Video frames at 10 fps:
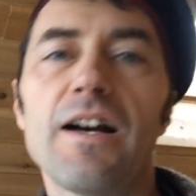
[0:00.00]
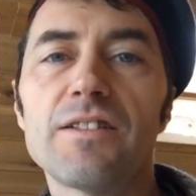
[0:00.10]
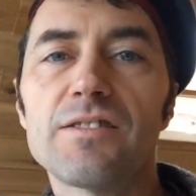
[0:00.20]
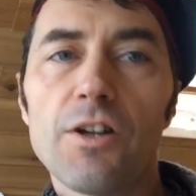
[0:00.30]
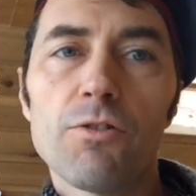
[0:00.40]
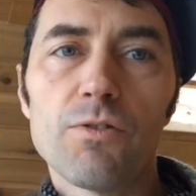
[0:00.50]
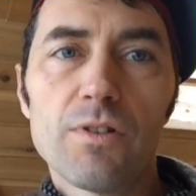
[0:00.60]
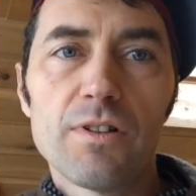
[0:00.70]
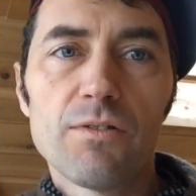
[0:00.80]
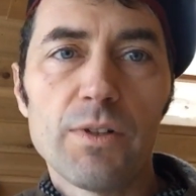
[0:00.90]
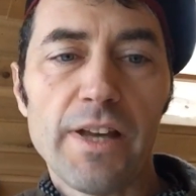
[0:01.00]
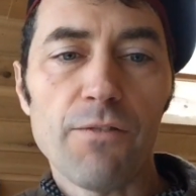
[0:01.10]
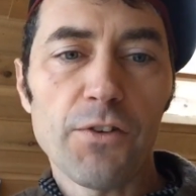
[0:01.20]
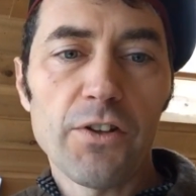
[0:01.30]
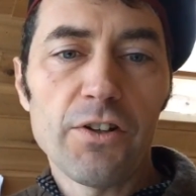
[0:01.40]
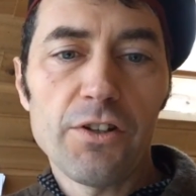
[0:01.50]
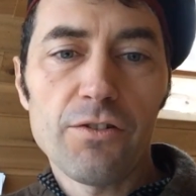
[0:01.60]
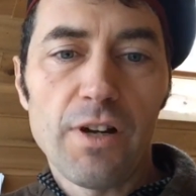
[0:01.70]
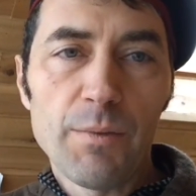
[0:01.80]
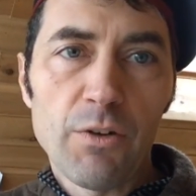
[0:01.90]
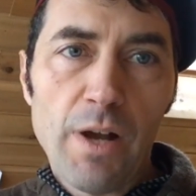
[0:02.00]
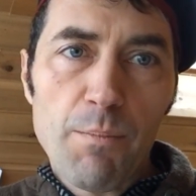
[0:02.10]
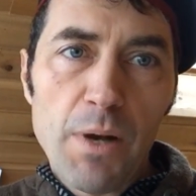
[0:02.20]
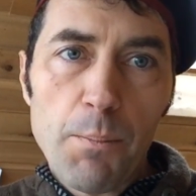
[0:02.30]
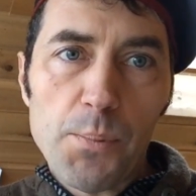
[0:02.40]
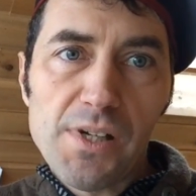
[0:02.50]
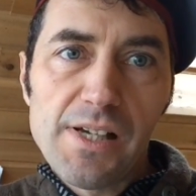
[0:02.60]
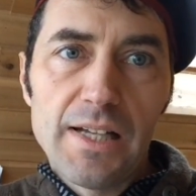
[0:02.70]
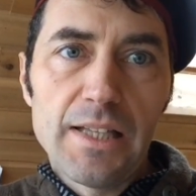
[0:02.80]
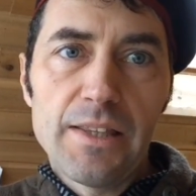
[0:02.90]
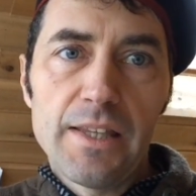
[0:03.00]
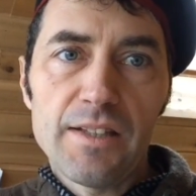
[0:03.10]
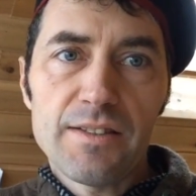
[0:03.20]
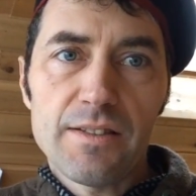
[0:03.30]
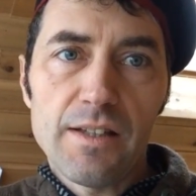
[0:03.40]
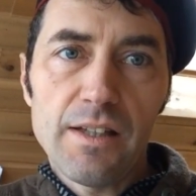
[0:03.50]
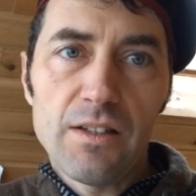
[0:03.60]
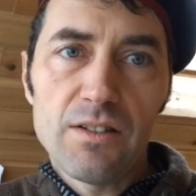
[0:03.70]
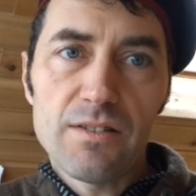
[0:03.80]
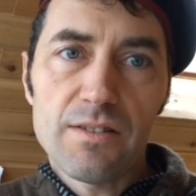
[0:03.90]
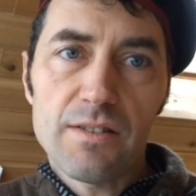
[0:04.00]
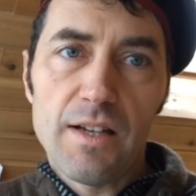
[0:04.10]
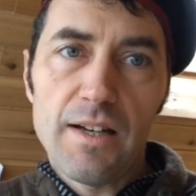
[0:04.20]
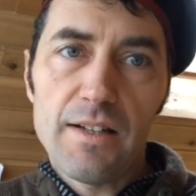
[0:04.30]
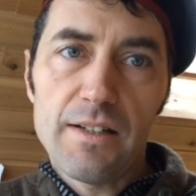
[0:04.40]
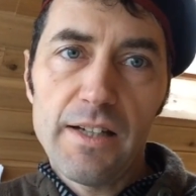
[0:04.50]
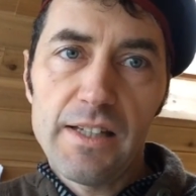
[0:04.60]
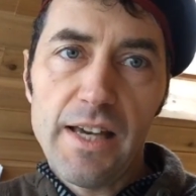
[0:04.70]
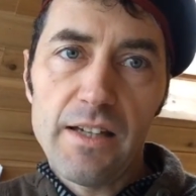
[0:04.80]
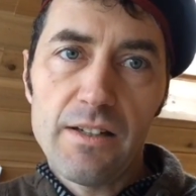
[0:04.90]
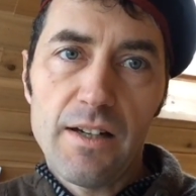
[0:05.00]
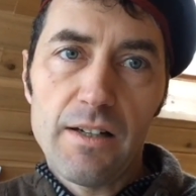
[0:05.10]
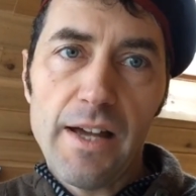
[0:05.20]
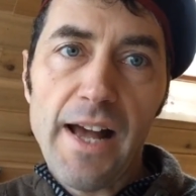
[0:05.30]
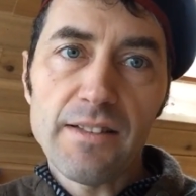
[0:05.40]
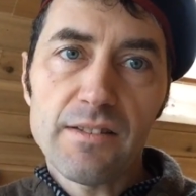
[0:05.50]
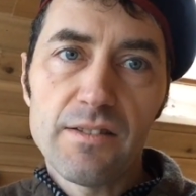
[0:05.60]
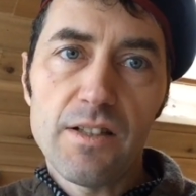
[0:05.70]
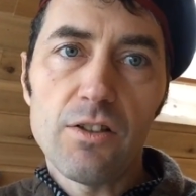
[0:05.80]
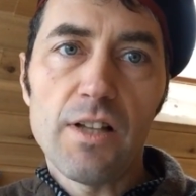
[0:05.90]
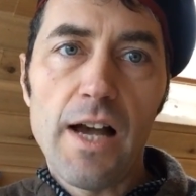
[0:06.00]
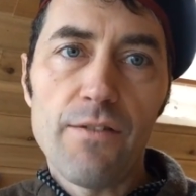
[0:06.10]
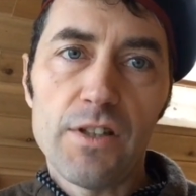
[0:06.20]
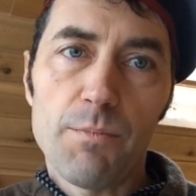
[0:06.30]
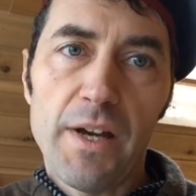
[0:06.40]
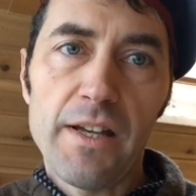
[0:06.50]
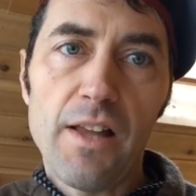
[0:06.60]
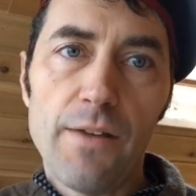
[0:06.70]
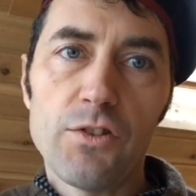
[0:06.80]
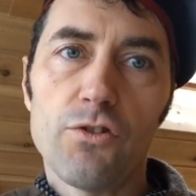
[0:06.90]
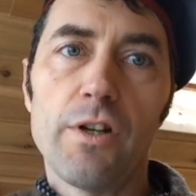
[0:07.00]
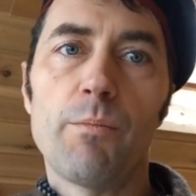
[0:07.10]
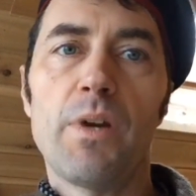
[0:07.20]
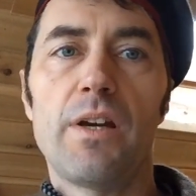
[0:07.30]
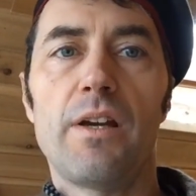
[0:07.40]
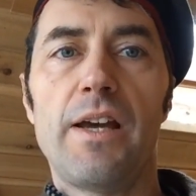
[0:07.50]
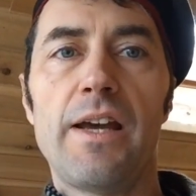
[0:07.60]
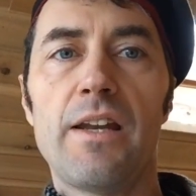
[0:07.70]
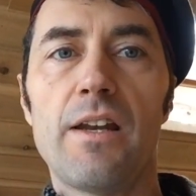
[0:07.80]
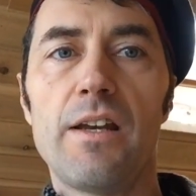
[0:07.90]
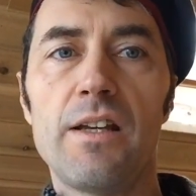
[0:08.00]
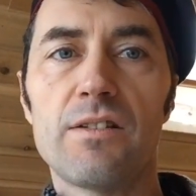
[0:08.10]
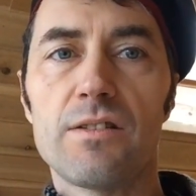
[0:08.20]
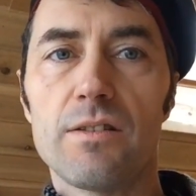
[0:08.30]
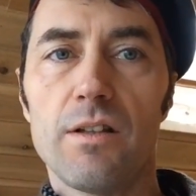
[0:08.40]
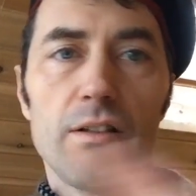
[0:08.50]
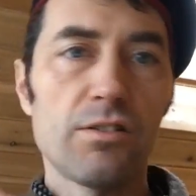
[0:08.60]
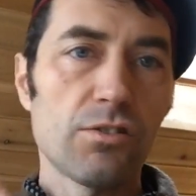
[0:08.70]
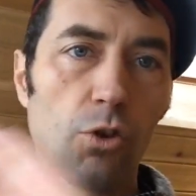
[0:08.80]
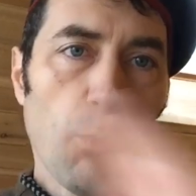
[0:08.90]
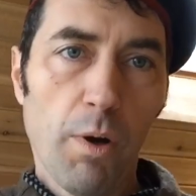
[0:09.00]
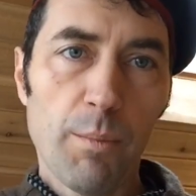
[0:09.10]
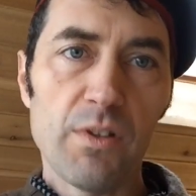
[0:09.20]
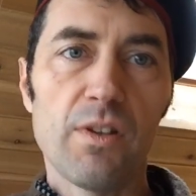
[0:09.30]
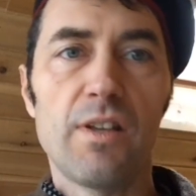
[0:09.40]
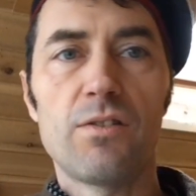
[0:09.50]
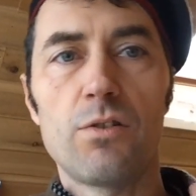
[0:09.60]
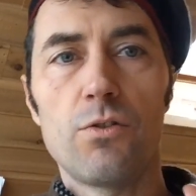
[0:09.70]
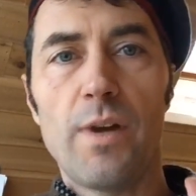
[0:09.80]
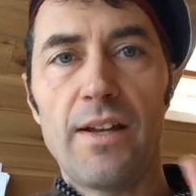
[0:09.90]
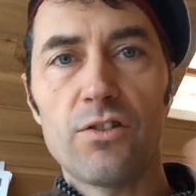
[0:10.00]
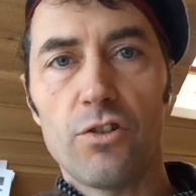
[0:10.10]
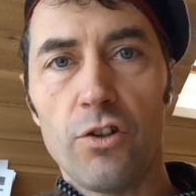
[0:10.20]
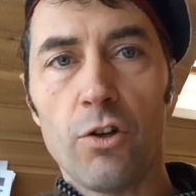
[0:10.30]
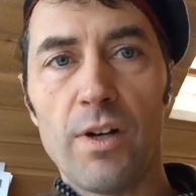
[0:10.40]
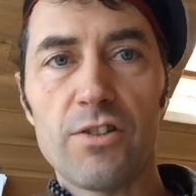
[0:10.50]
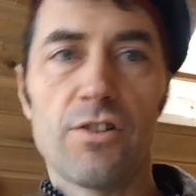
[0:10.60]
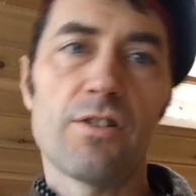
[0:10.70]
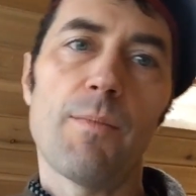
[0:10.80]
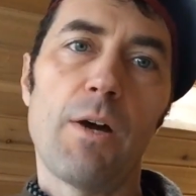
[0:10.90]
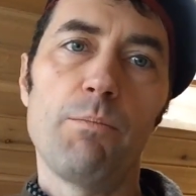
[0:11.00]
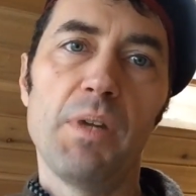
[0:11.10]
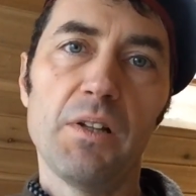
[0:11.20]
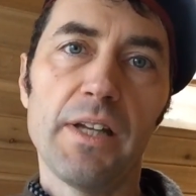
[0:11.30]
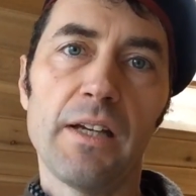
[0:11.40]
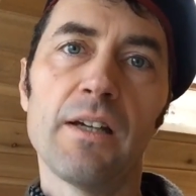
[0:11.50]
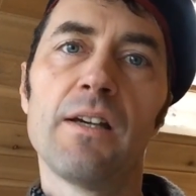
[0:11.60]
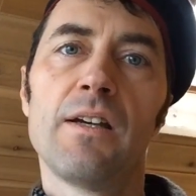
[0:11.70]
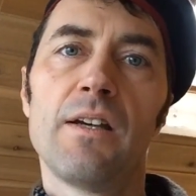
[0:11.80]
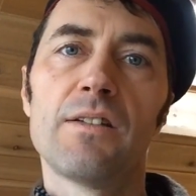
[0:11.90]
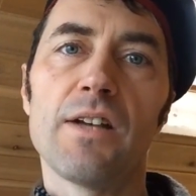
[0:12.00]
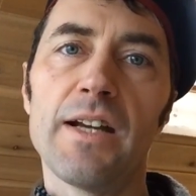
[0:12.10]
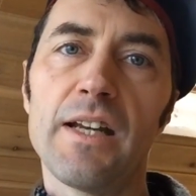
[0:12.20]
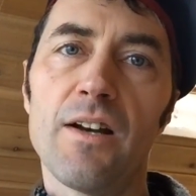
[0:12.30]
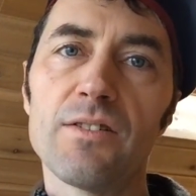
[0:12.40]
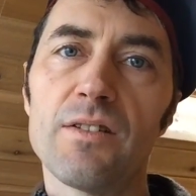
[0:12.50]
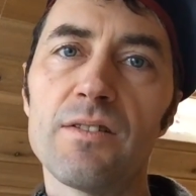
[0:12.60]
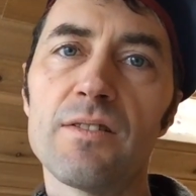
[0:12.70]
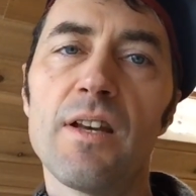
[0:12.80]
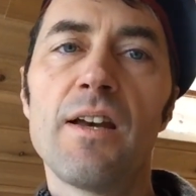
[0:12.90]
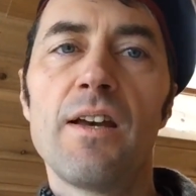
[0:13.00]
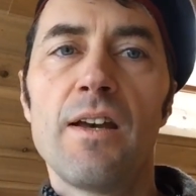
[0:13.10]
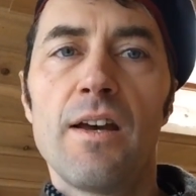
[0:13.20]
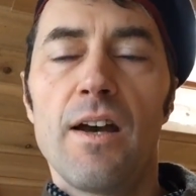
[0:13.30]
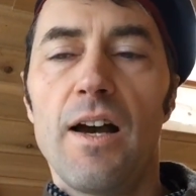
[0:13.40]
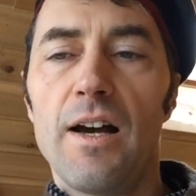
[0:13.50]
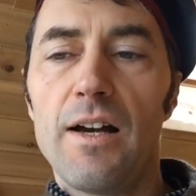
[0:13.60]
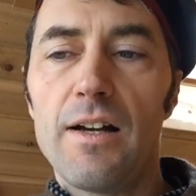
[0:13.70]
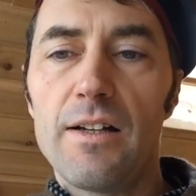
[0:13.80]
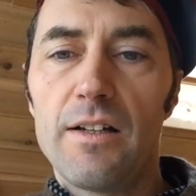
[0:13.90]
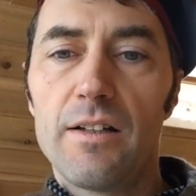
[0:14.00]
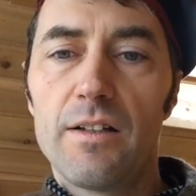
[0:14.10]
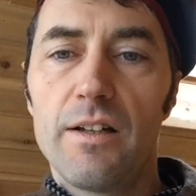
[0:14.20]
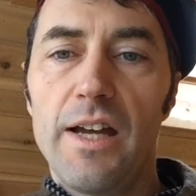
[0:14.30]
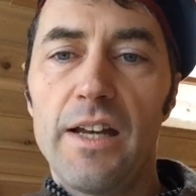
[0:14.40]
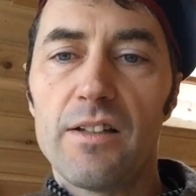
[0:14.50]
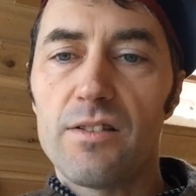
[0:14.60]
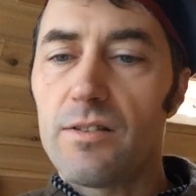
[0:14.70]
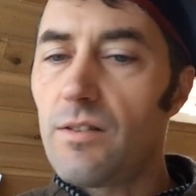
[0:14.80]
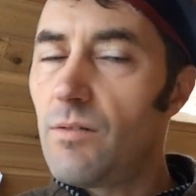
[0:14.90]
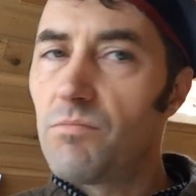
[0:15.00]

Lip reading: So without further ado, I'm going to wrap up. This is, again, Ask Zyl Live. It's my live stream, and its sole purpose is to answer your questions about building tiny houses, and it's